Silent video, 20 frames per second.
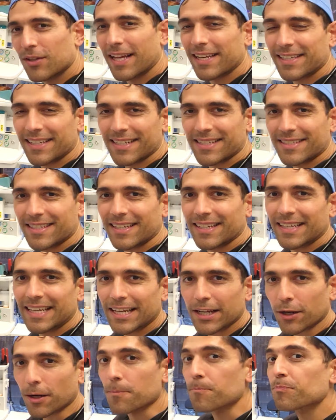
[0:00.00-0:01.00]
like you see
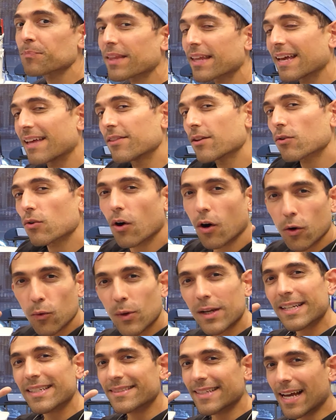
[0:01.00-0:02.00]
here, and they're
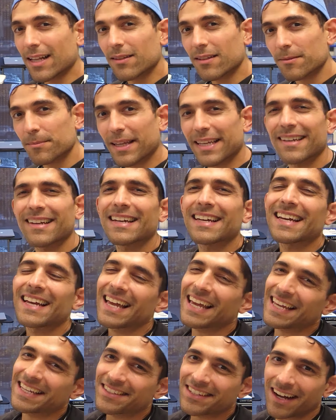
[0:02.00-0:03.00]
already telling me
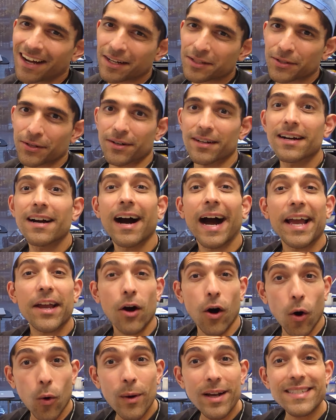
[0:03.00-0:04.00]
hey doctor, I
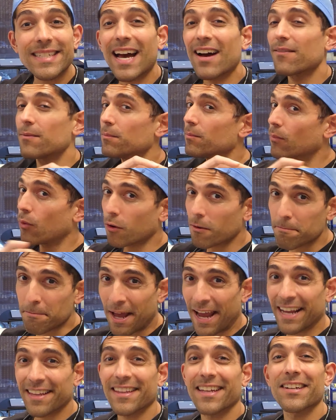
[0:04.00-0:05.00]
always have more
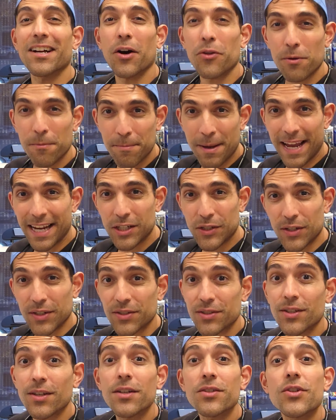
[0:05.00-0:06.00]
pain than other
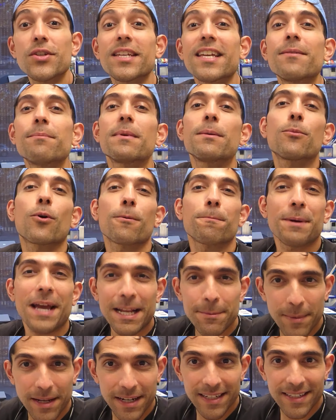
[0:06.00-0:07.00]
patients, so give me more
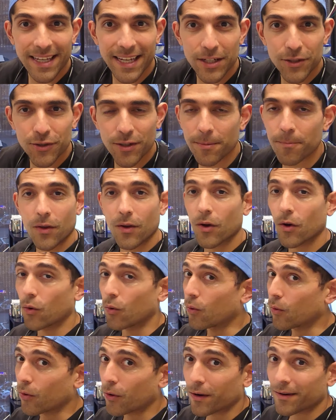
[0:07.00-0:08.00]
pain medication.
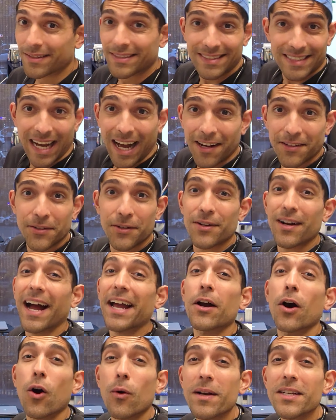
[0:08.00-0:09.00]
Or doctor,
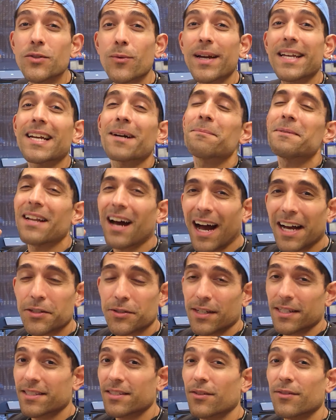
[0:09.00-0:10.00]
I always wake up
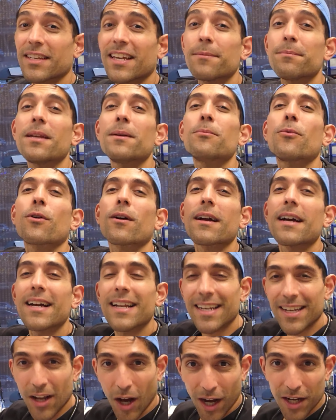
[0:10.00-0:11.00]
nauseous, so give me more
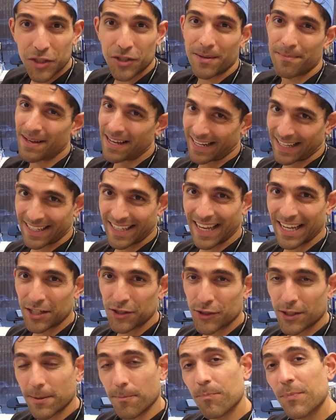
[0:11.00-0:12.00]
nausea
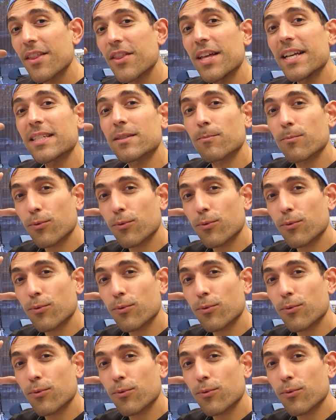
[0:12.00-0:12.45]
medication. This